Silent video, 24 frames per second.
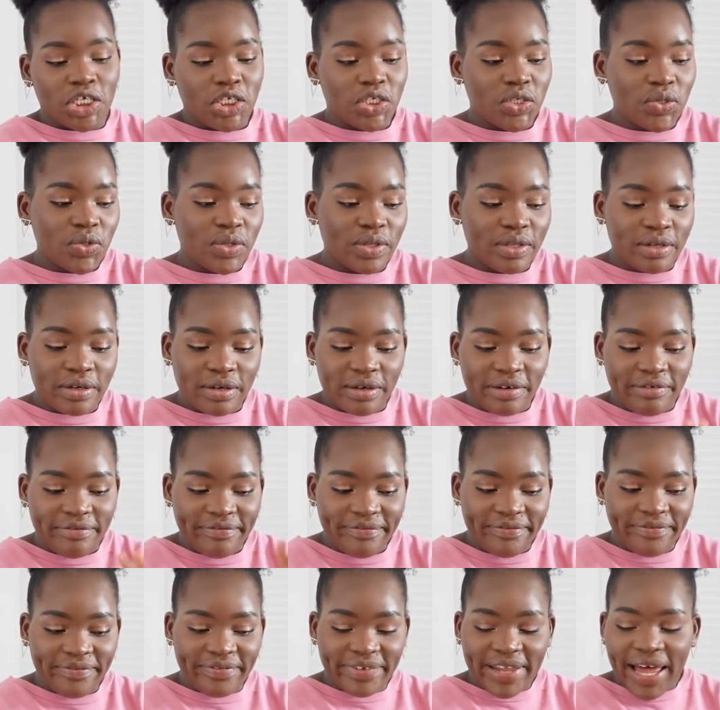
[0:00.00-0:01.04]
to the
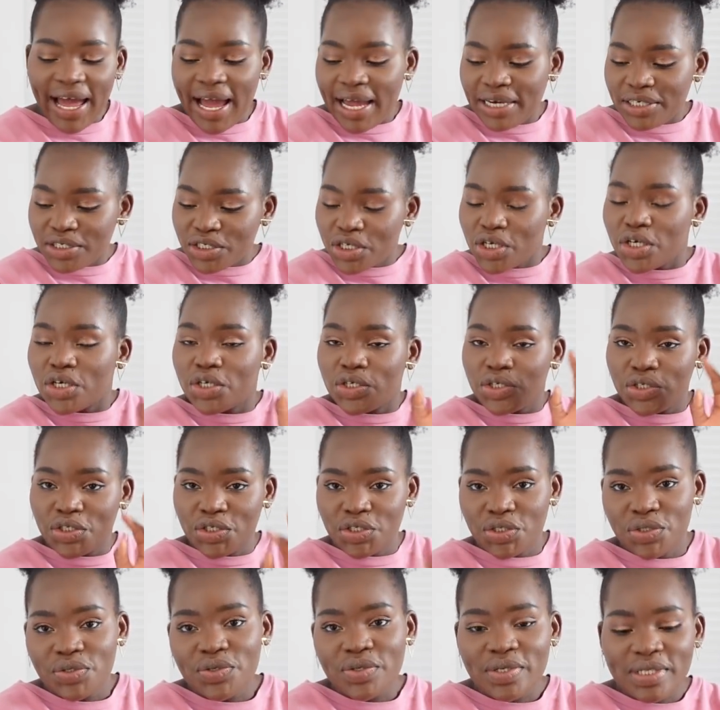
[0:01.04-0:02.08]
flat
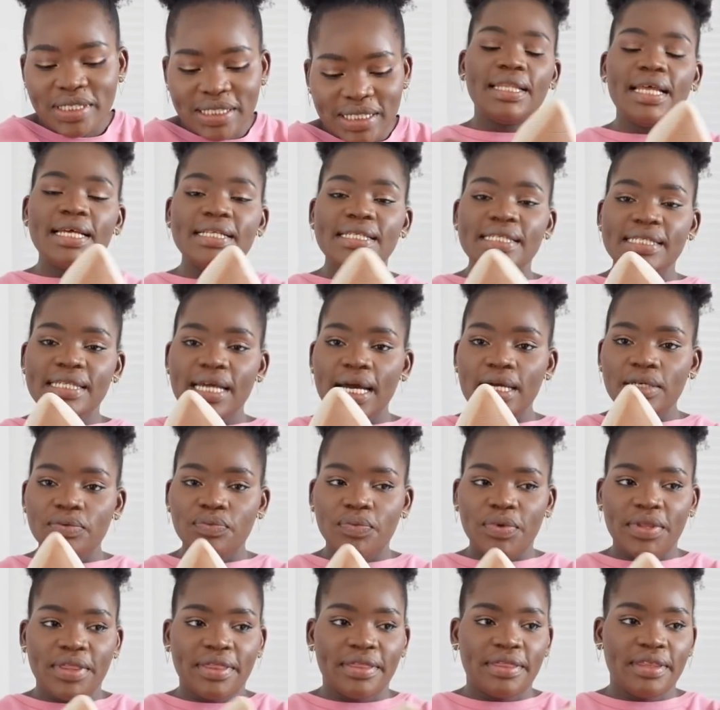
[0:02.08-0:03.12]
shoes. Let's start
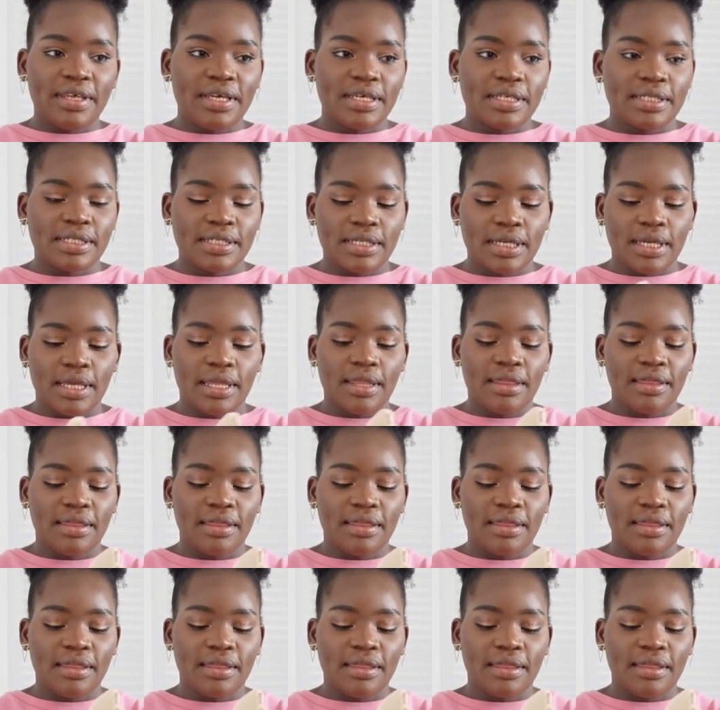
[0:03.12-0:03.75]
with this.